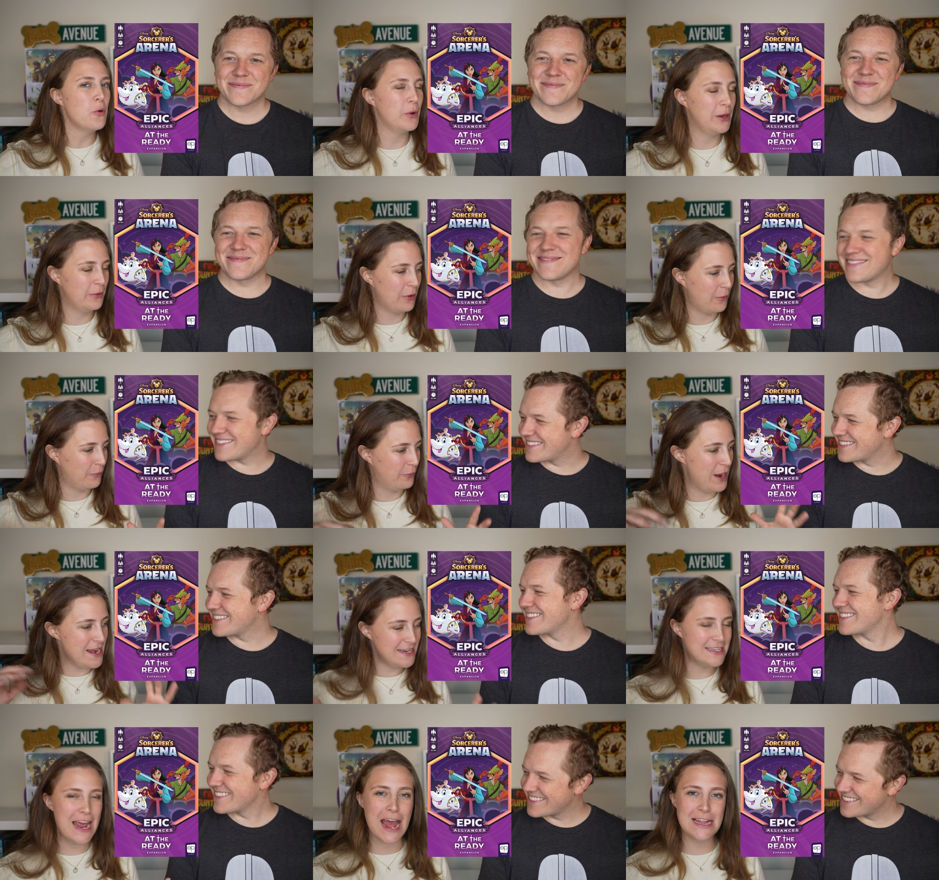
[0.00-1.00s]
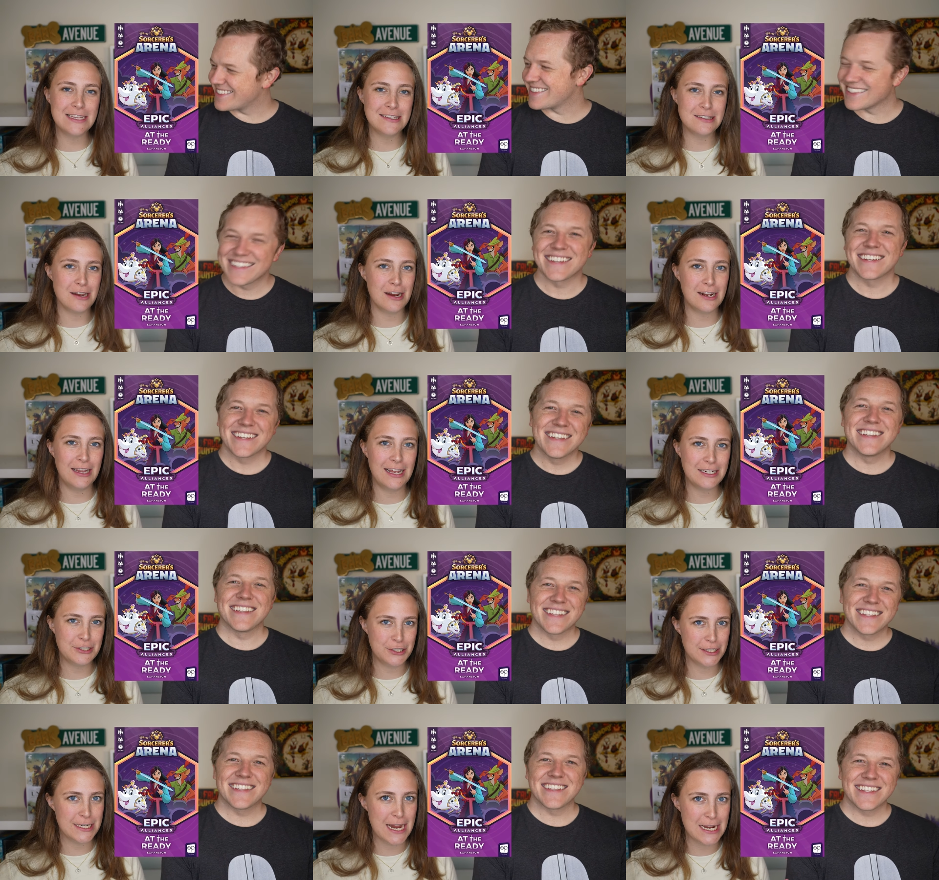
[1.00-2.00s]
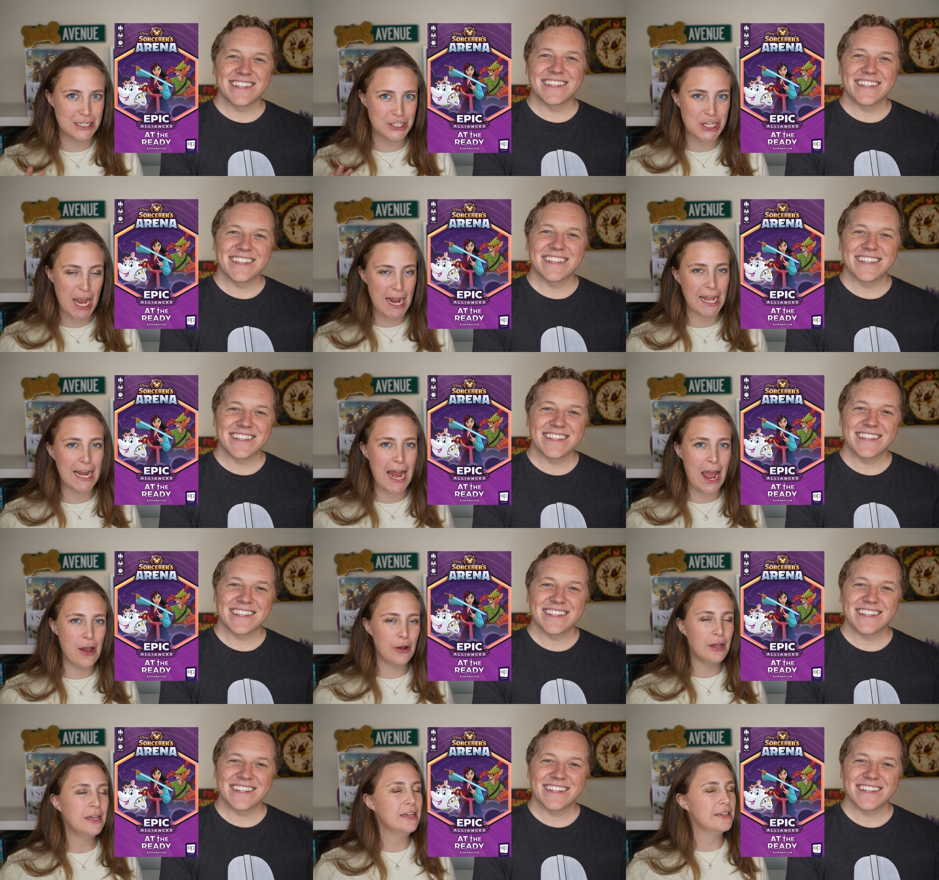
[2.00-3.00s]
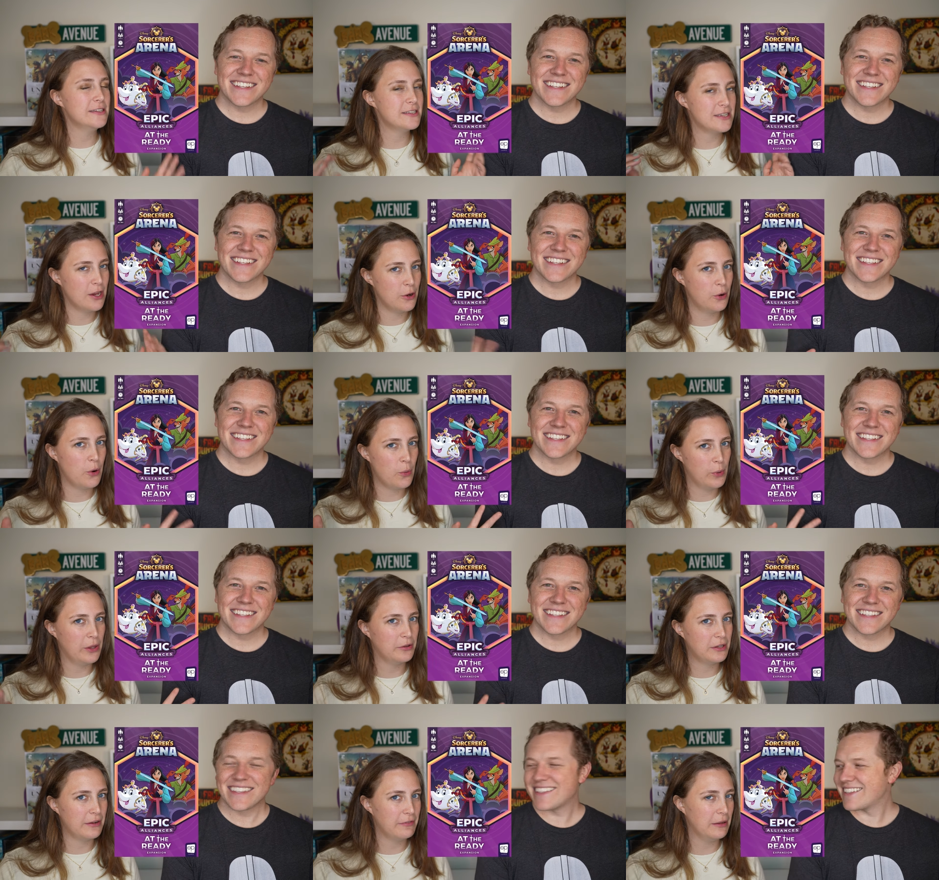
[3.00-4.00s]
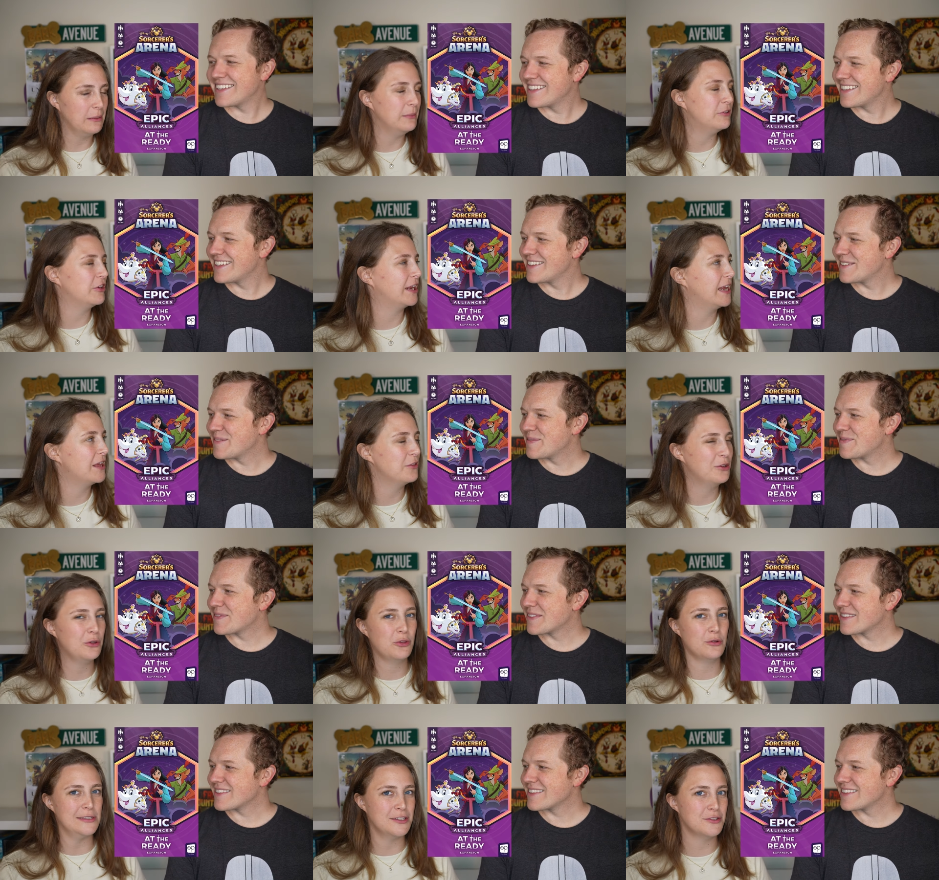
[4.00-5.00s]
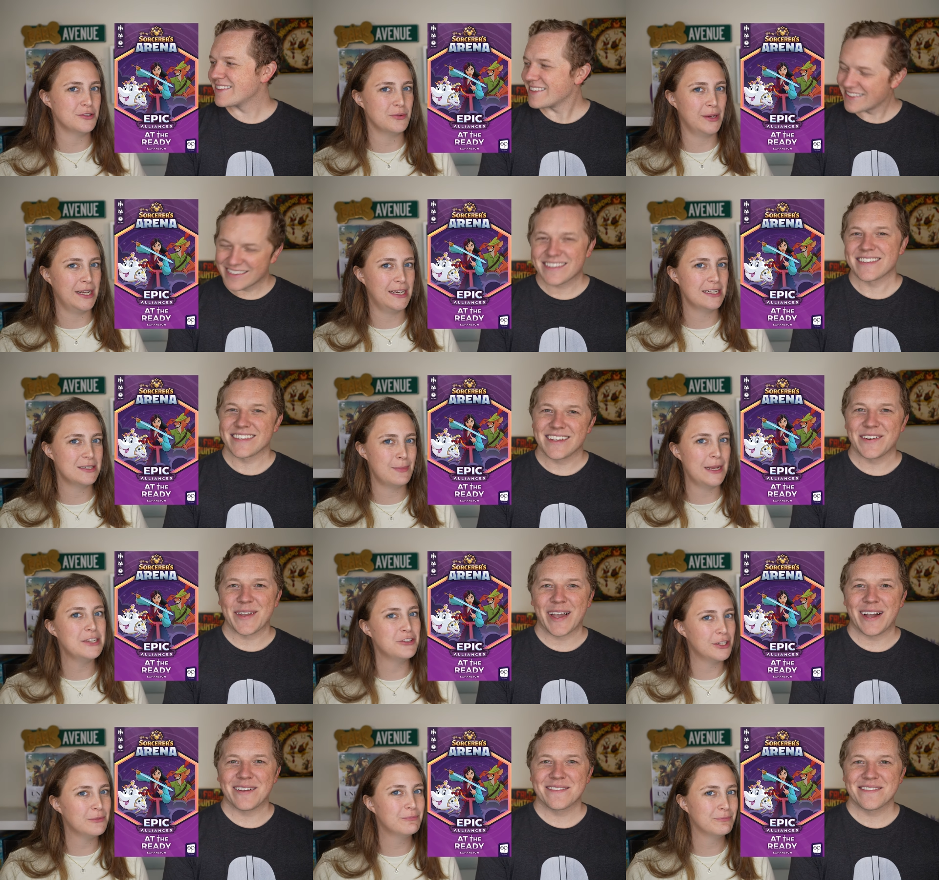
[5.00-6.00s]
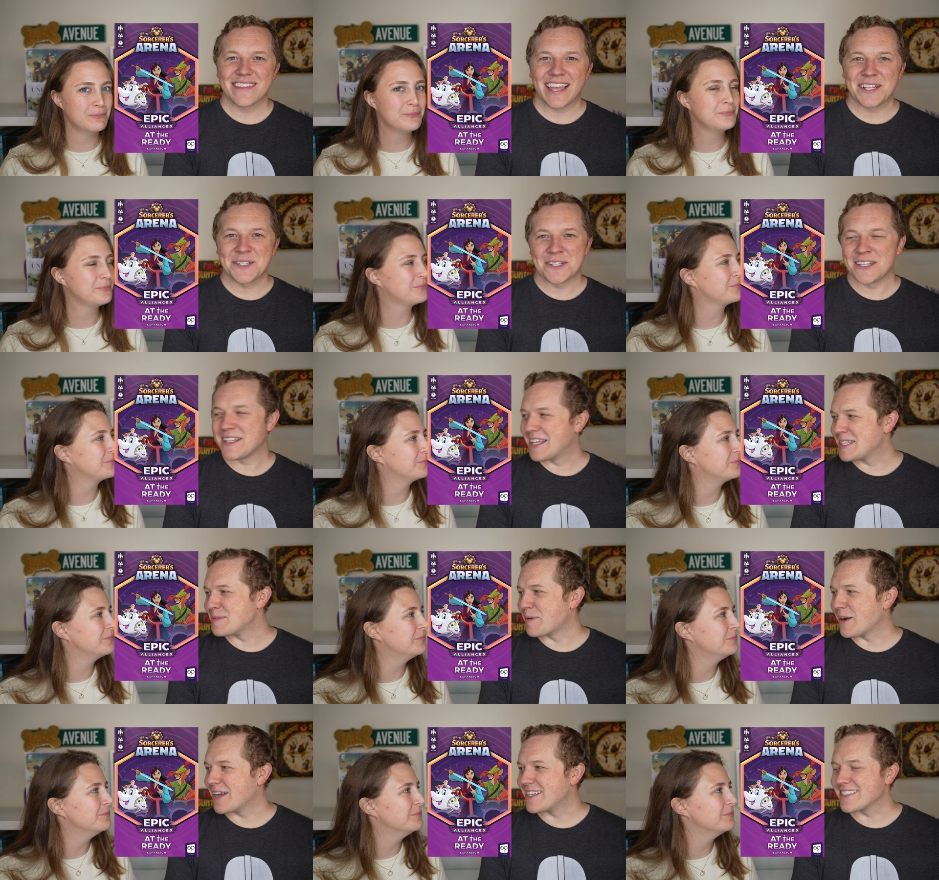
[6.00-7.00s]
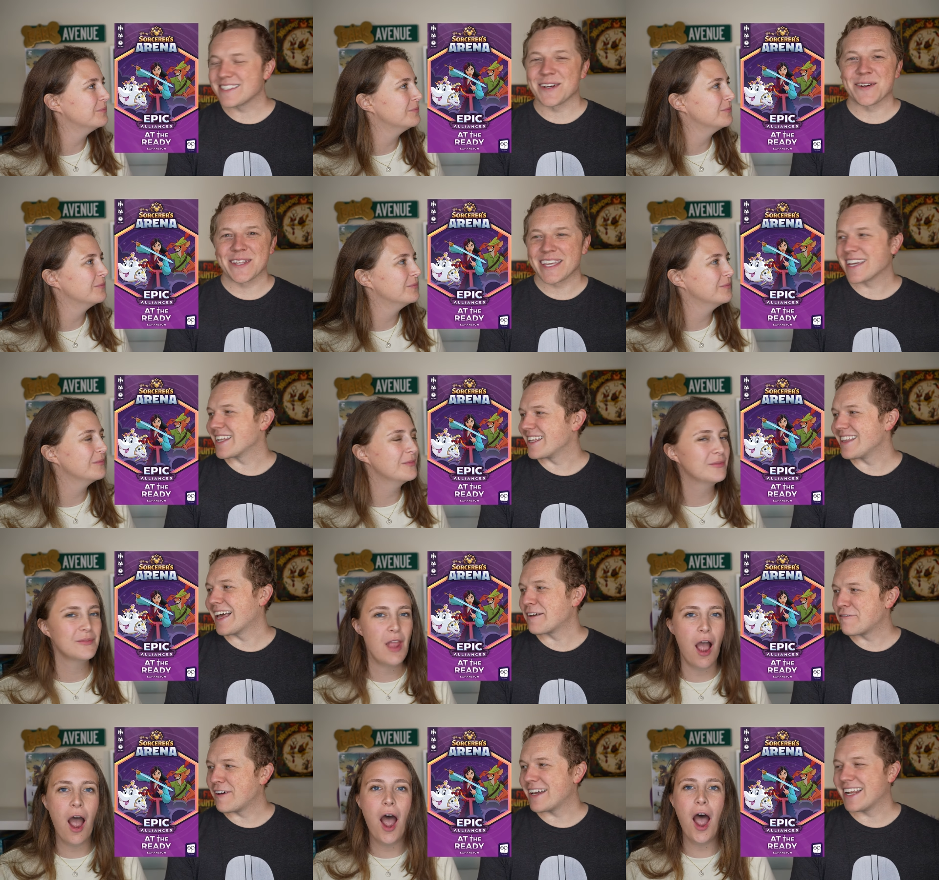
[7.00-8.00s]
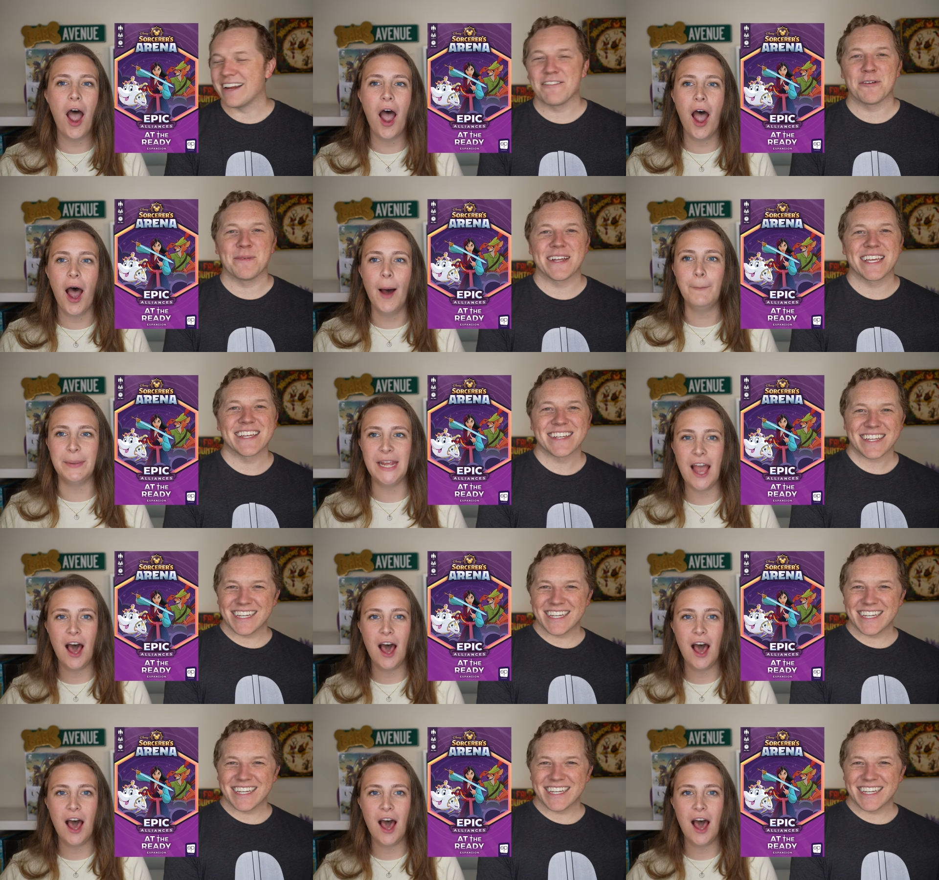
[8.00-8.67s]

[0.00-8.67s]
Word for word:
Speaker 1: We are ready to add this to our collection and check it out. So we'll definitely be checking out the new Sorcerer's Arena expansion. Oh
Speaker 2: yeah, Angela Lansbury is totally gonna like fight everybody.